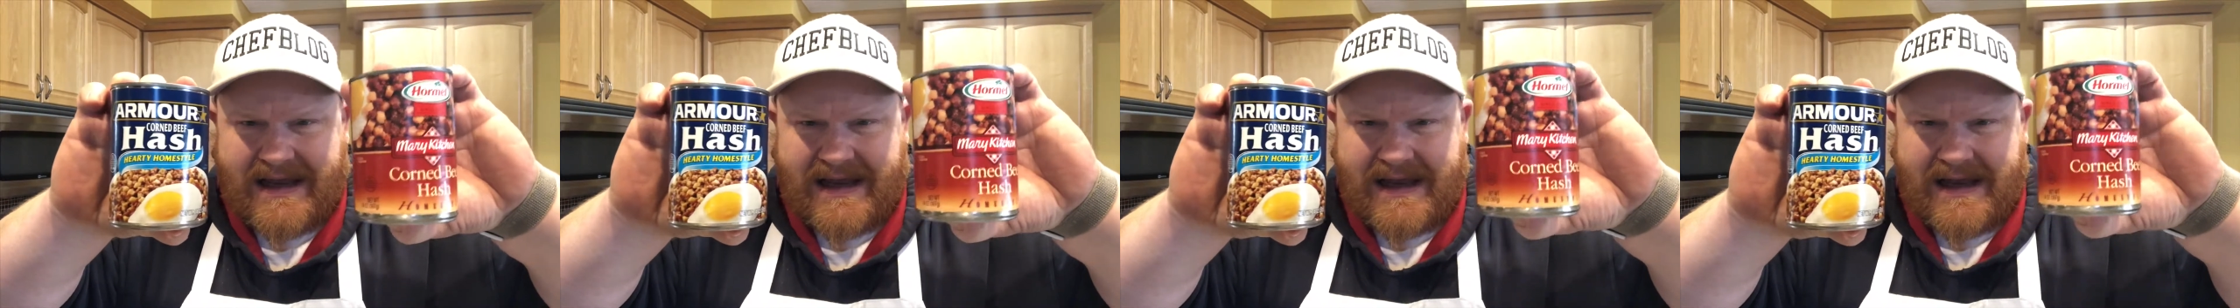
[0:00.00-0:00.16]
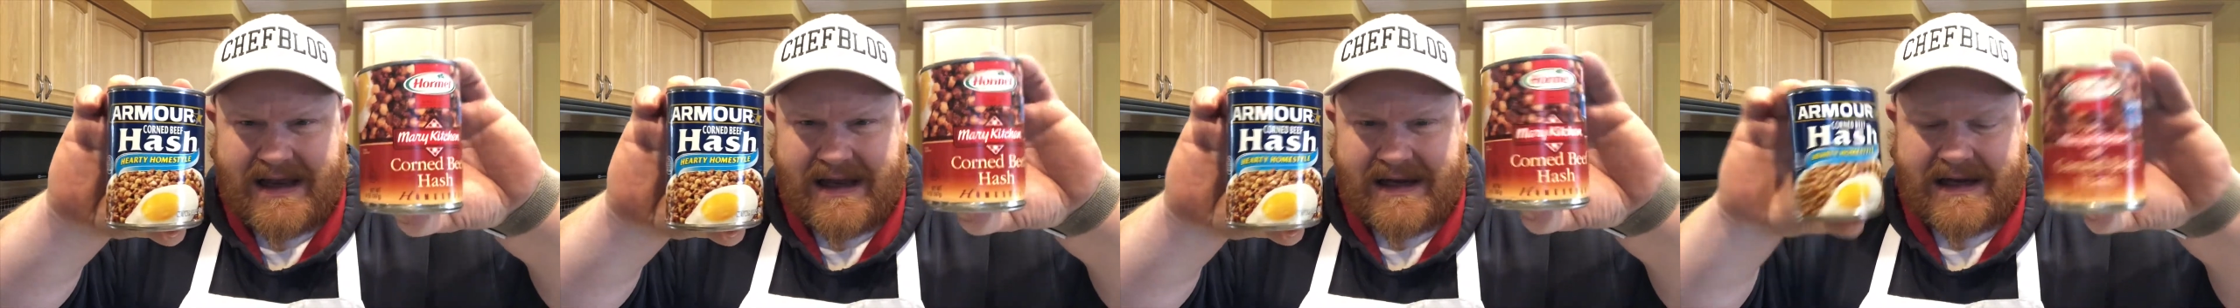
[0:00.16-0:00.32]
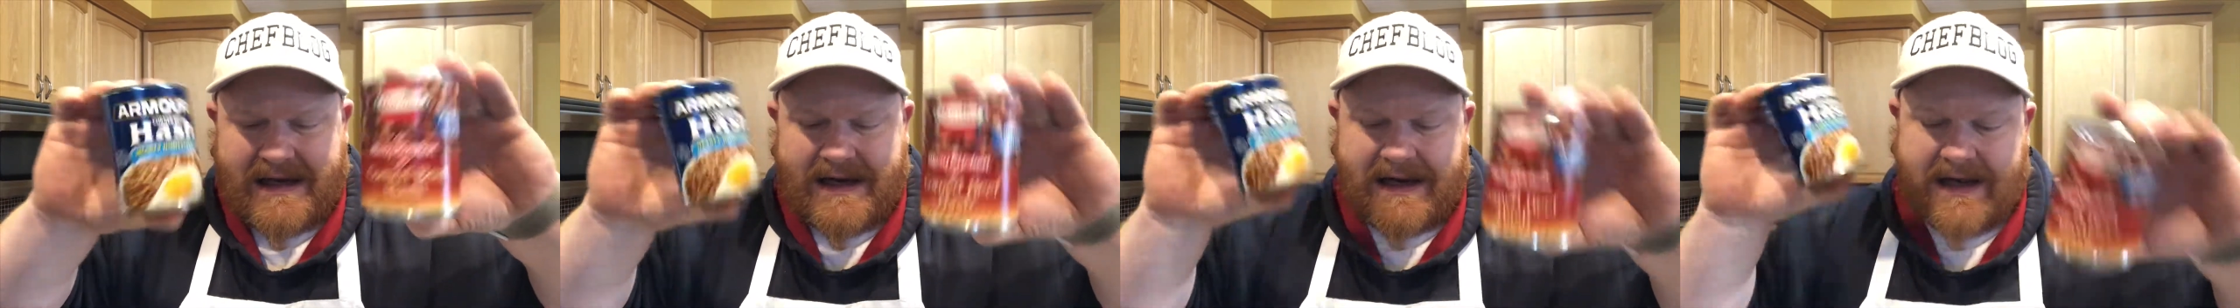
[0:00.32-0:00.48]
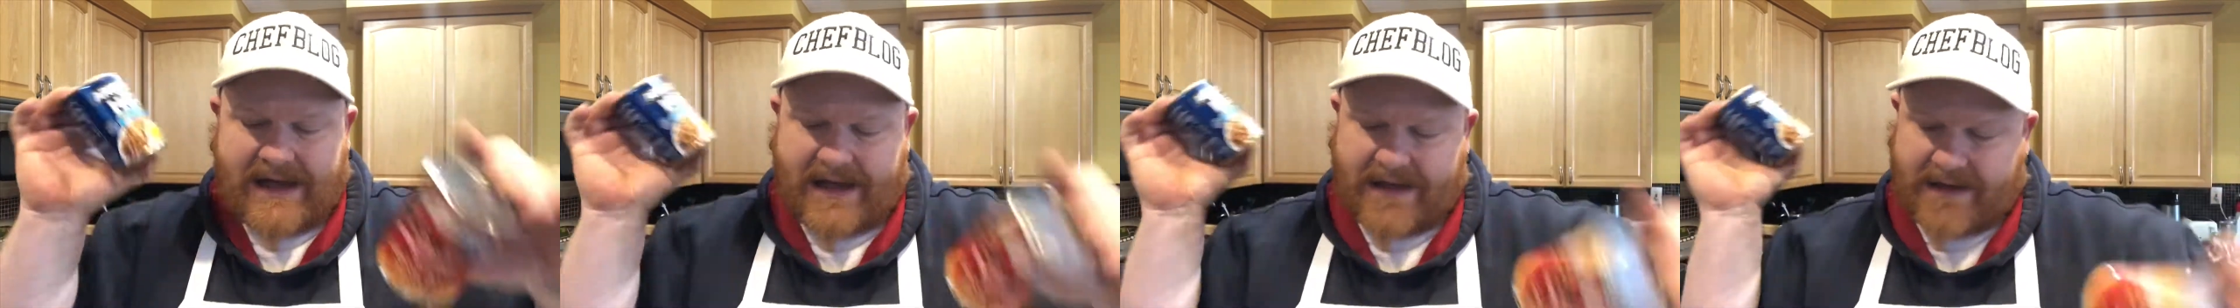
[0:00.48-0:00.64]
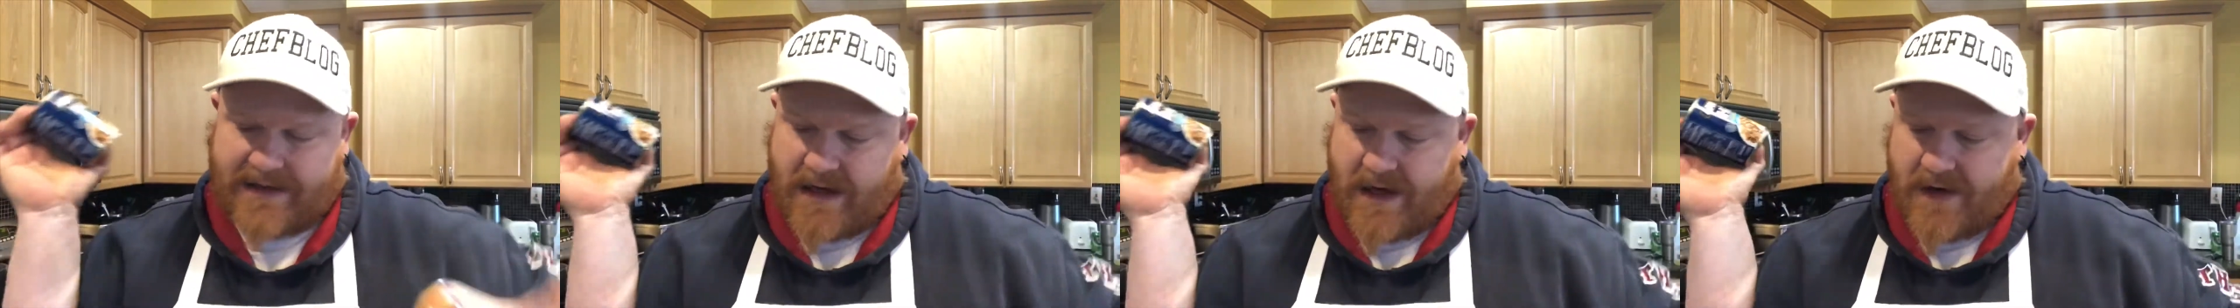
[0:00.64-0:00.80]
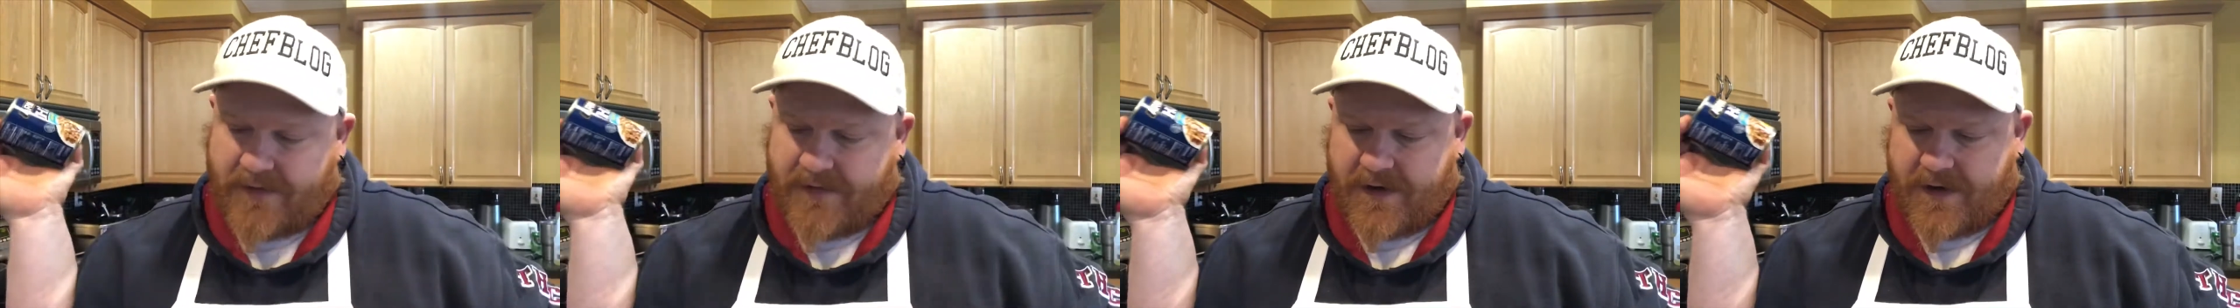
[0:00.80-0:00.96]
And then I got
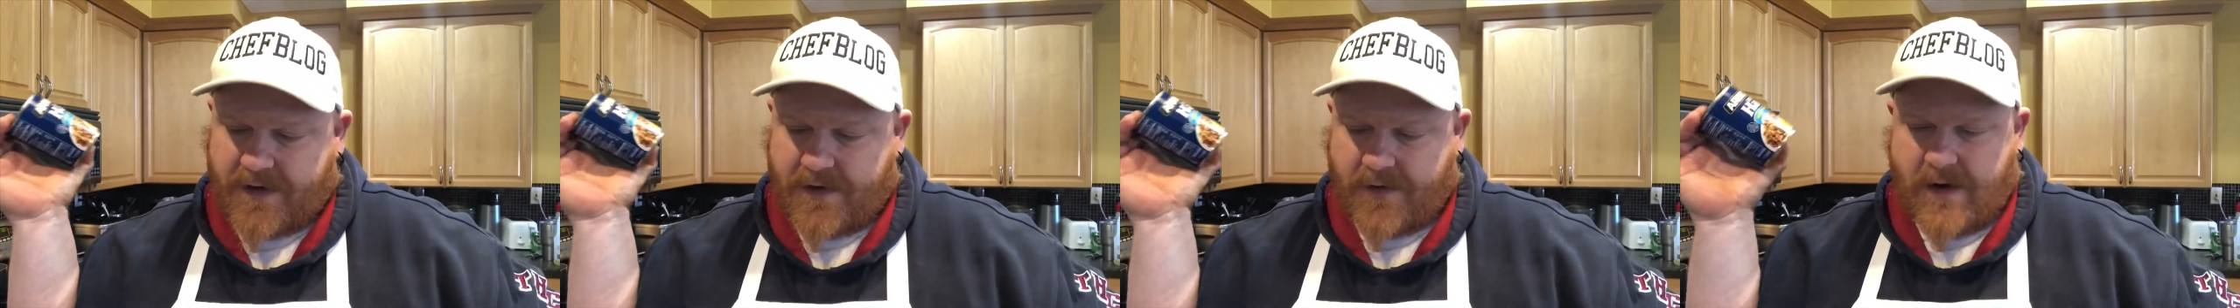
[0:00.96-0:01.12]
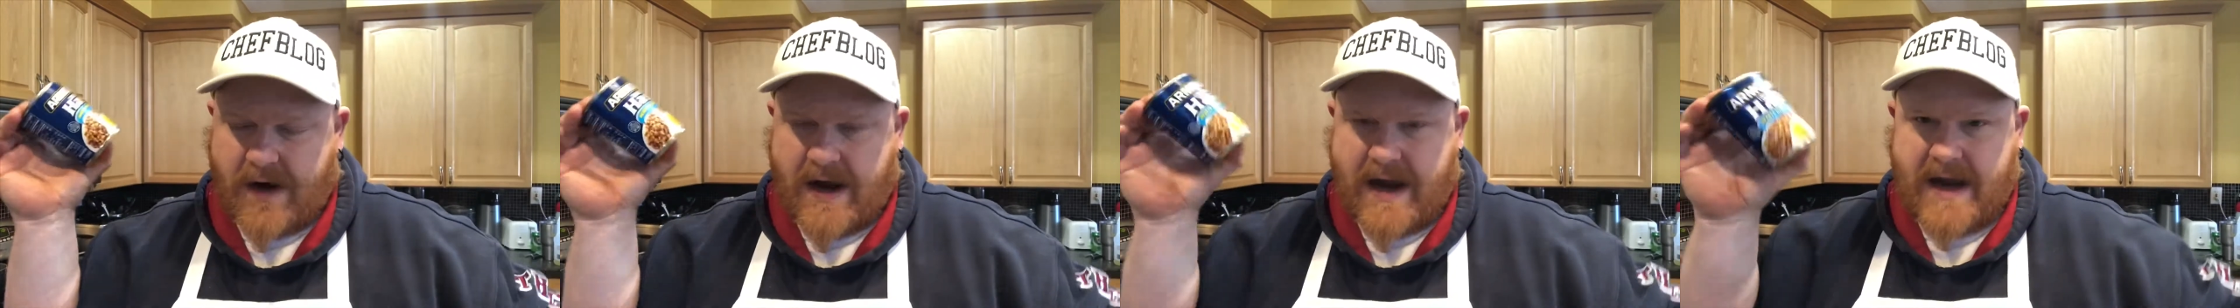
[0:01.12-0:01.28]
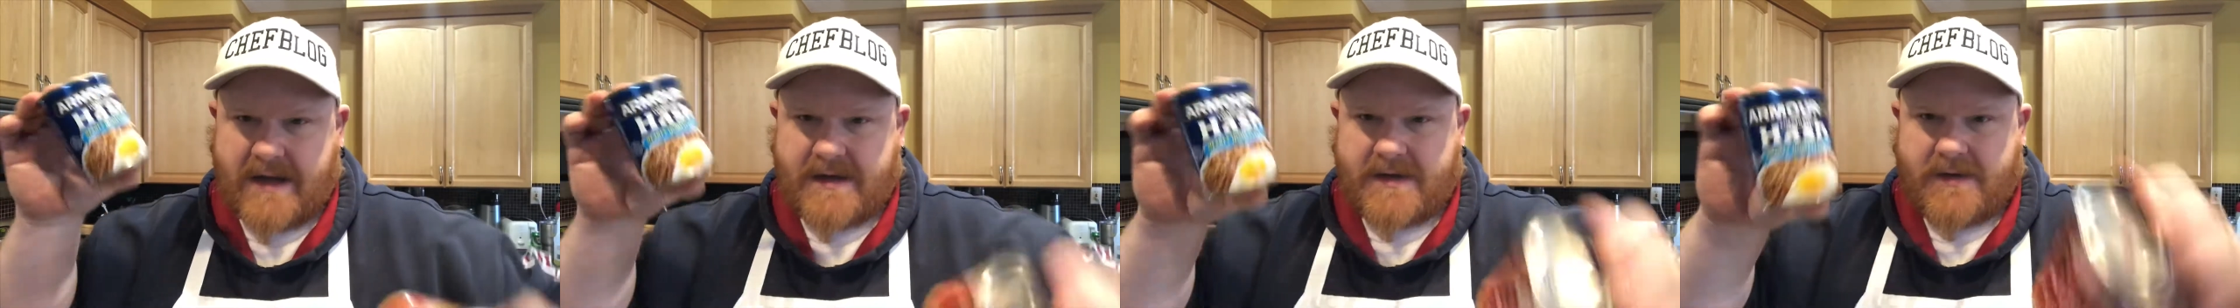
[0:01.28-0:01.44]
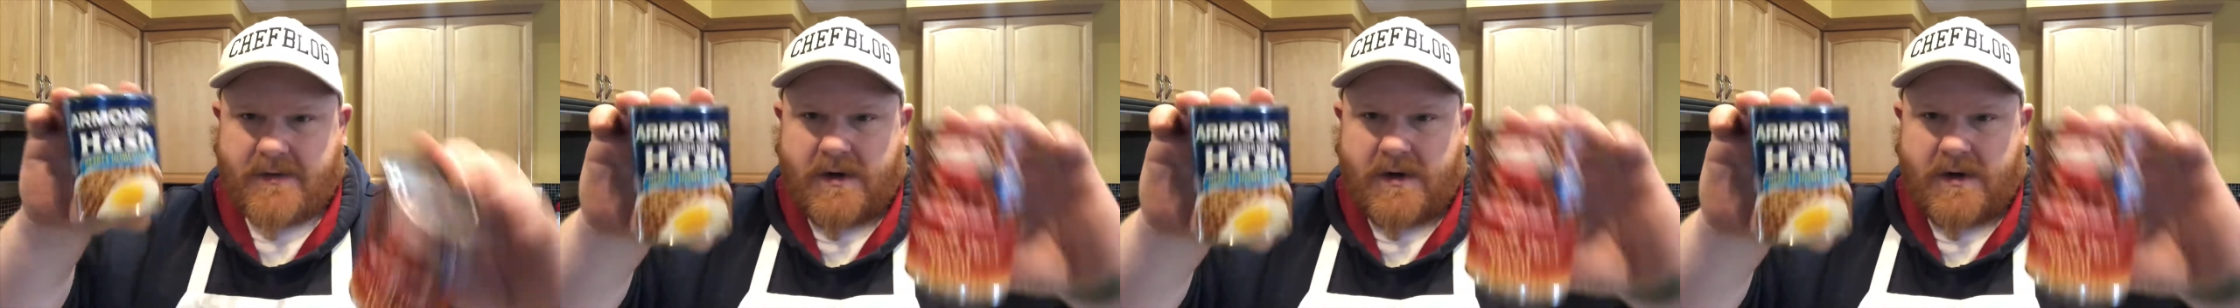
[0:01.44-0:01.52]
the oven cranked.